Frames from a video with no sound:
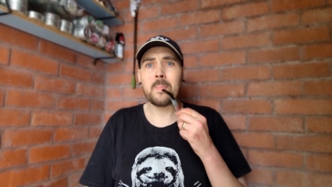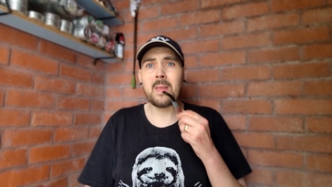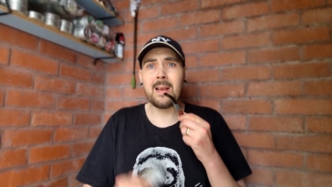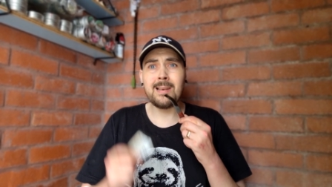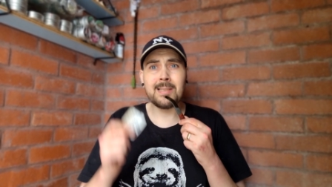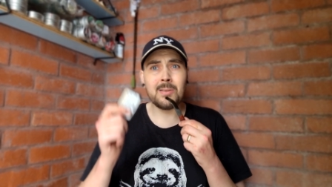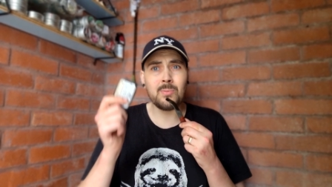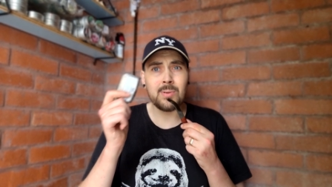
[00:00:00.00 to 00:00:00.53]

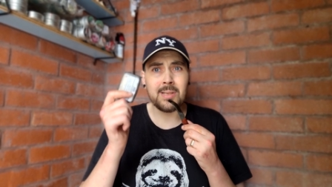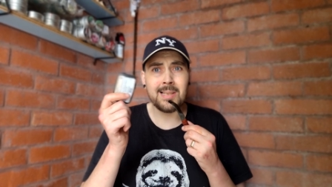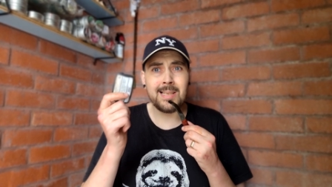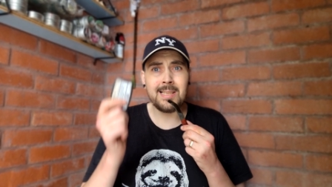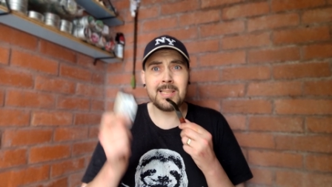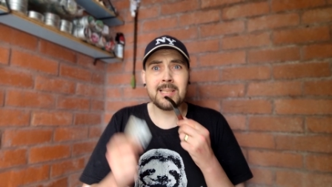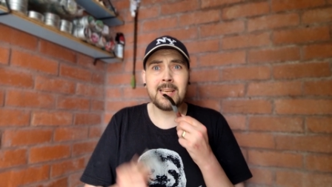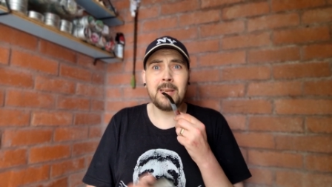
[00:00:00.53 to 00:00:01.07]
because it would at
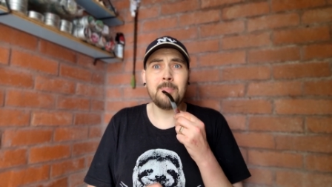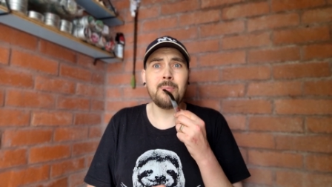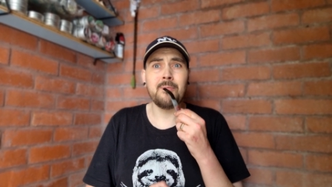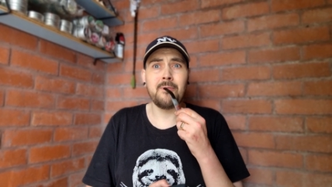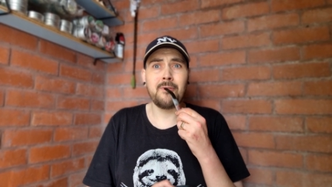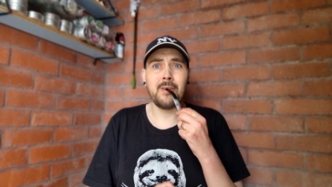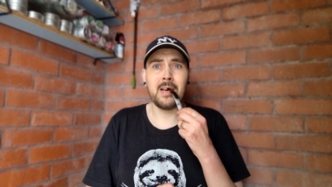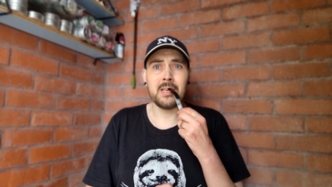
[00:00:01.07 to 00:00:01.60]
least keep them
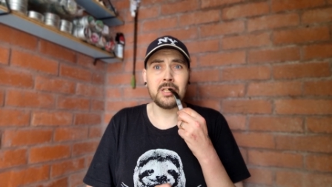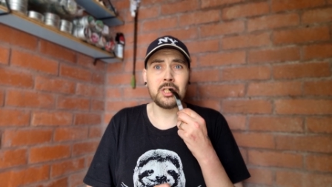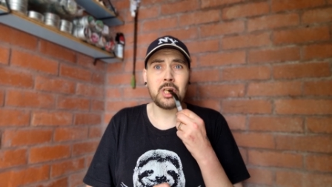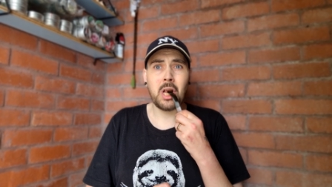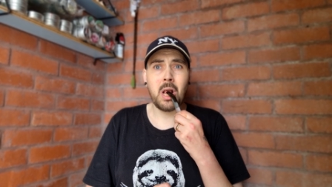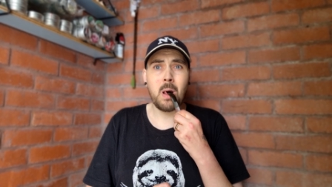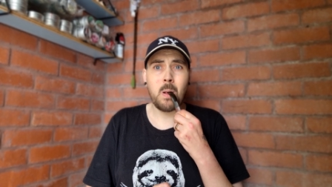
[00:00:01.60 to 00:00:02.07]
fresh.